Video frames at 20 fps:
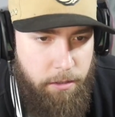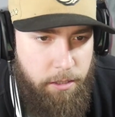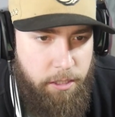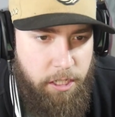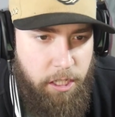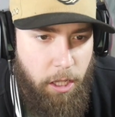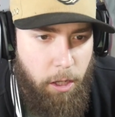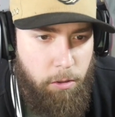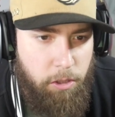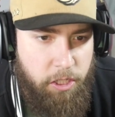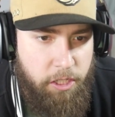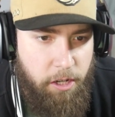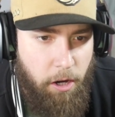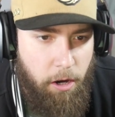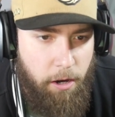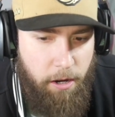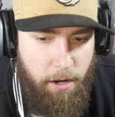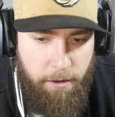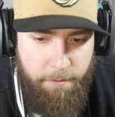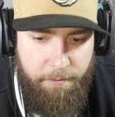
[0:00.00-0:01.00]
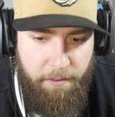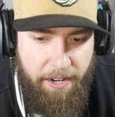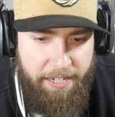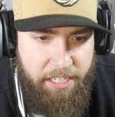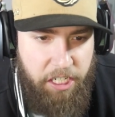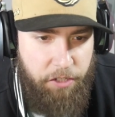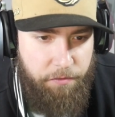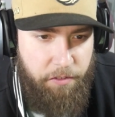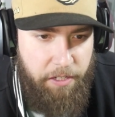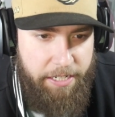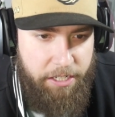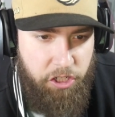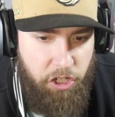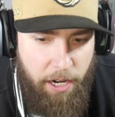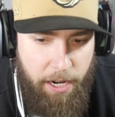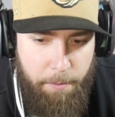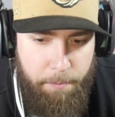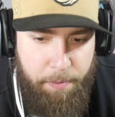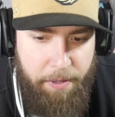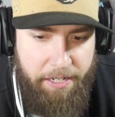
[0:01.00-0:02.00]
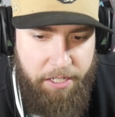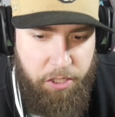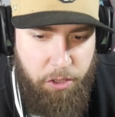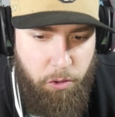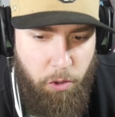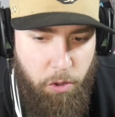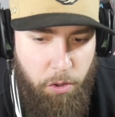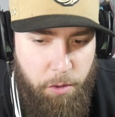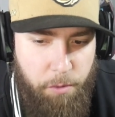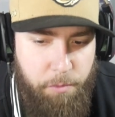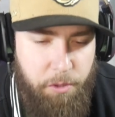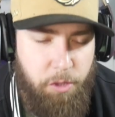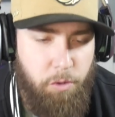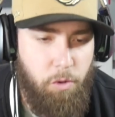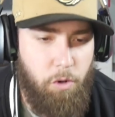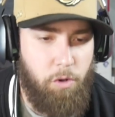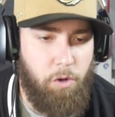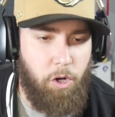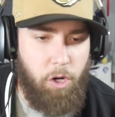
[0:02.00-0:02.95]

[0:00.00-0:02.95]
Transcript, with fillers: Slow start offensively. Trying to pitch through it with Orel